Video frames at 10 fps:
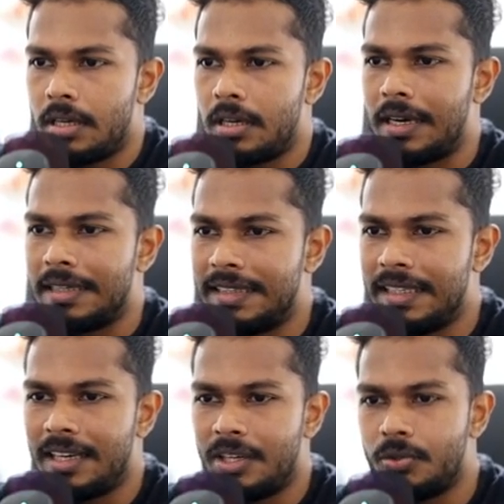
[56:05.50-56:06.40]
I
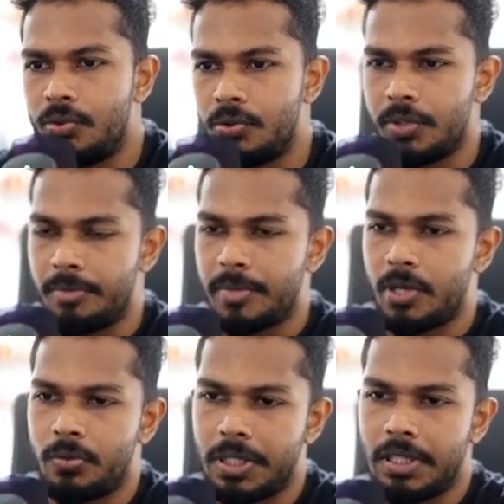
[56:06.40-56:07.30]
think I could do it
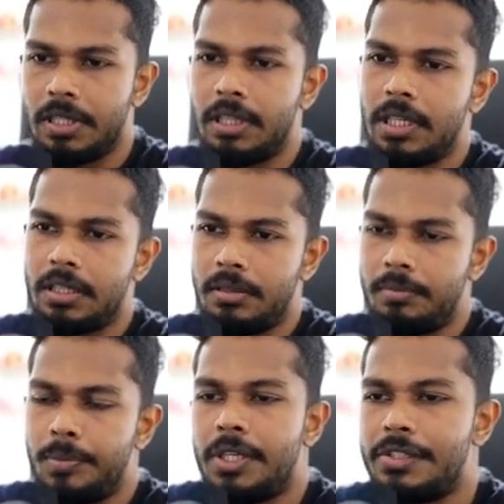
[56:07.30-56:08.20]
manually. Let
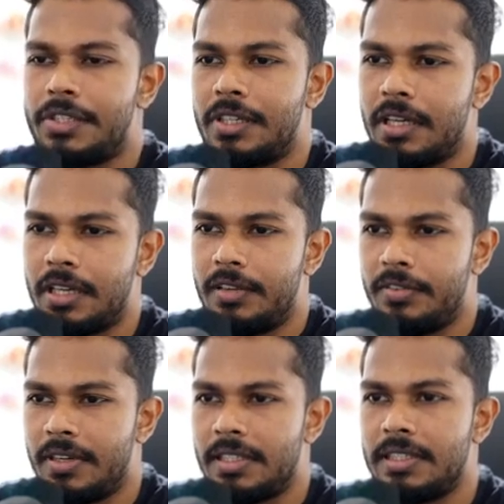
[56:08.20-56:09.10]
me try. If
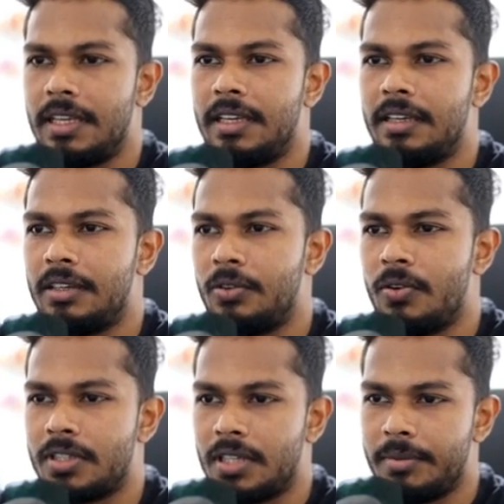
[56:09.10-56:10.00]
it's taking a
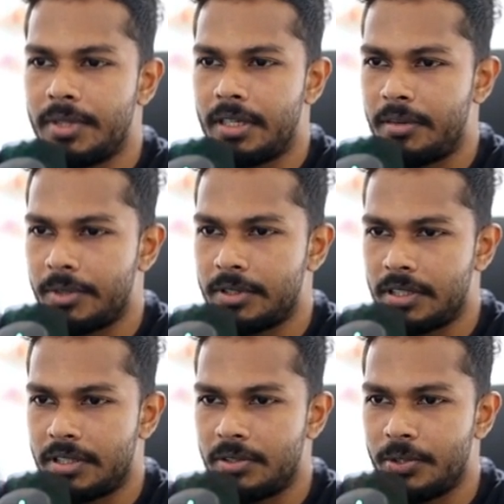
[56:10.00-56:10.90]
long time, then I'm
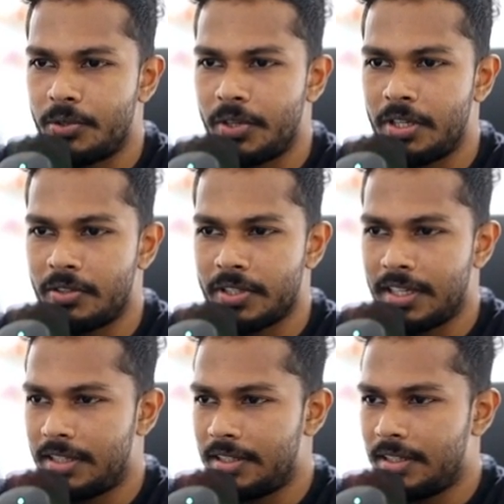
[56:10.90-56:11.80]
just going to ignore
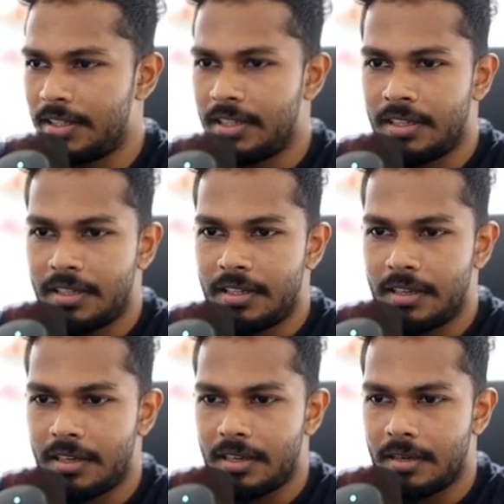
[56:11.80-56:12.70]
that.
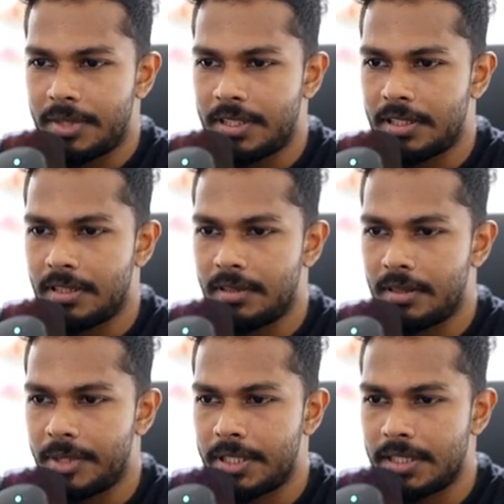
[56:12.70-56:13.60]

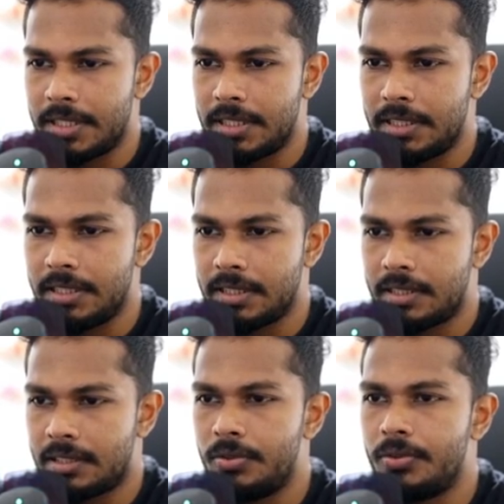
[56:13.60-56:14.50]
Because this is
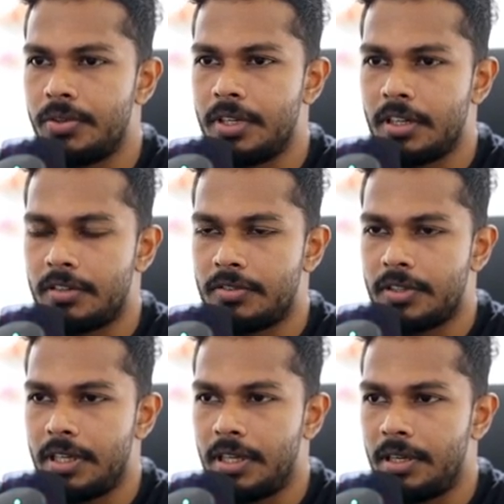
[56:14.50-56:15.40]
just good enough
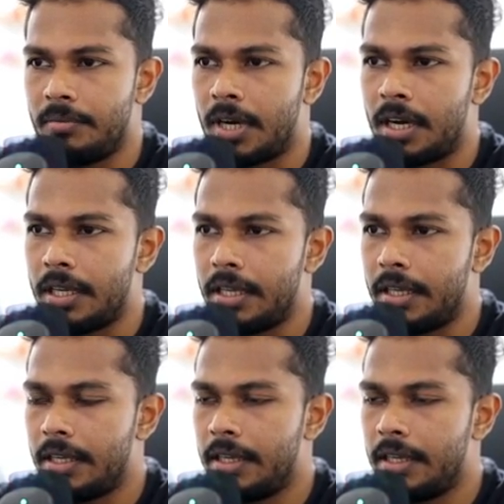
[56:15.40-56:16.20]
in my